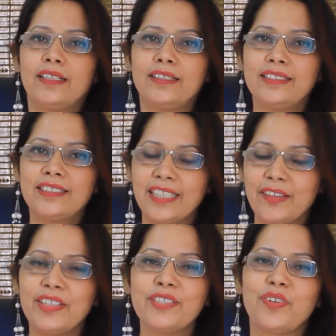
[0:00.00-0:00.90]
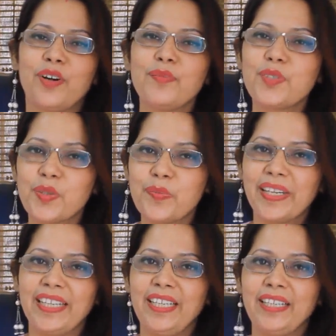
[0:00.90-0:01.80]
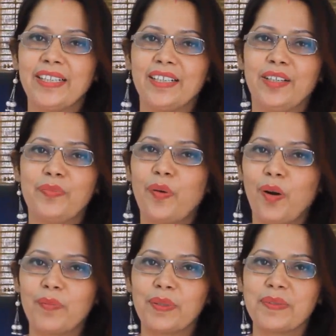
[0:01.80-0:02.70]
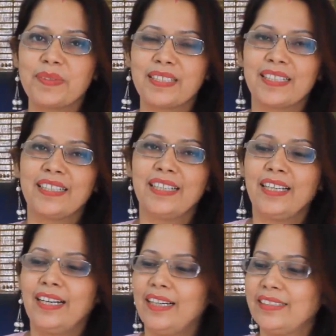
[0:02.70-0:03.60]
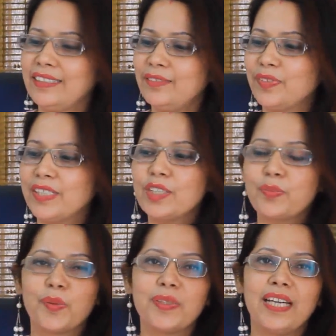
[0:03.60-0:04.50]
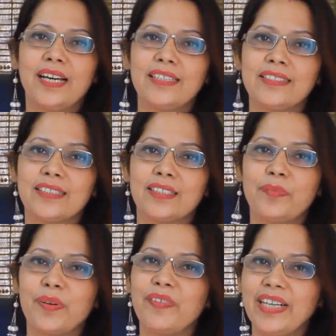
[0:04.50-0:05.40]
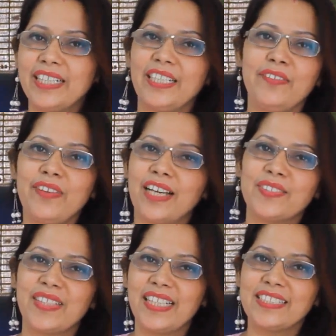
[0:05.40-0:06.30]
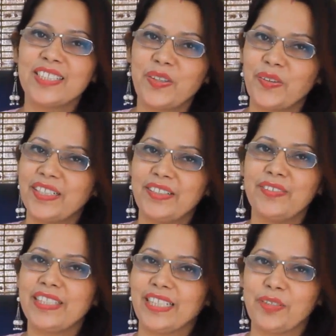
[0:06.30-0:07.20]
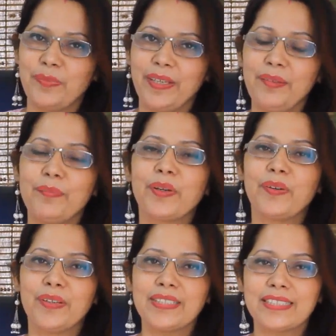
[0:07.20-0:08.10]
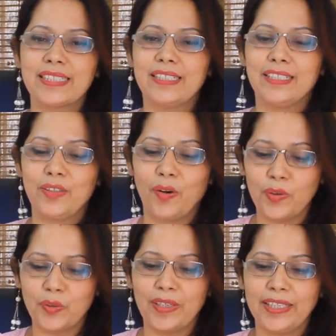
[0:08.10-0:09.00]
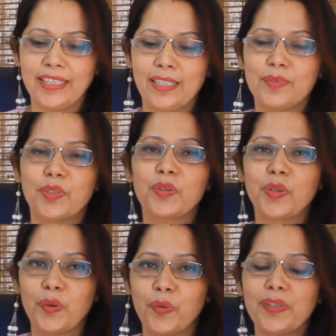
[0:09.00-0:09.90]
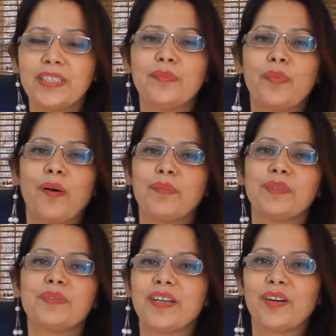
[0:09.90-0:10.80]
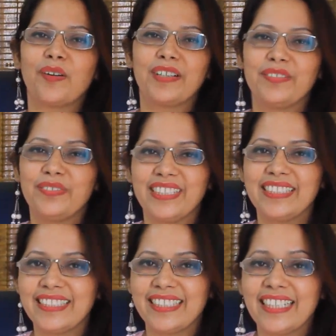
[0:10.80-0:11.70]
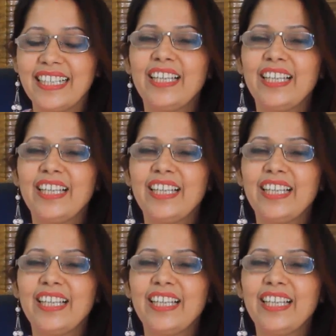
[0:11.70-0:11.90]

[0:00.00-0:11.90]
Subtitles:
save us from so many problems. This works both as preventive as well as curative therapy, because not only it helps to cure the problems we are already facing,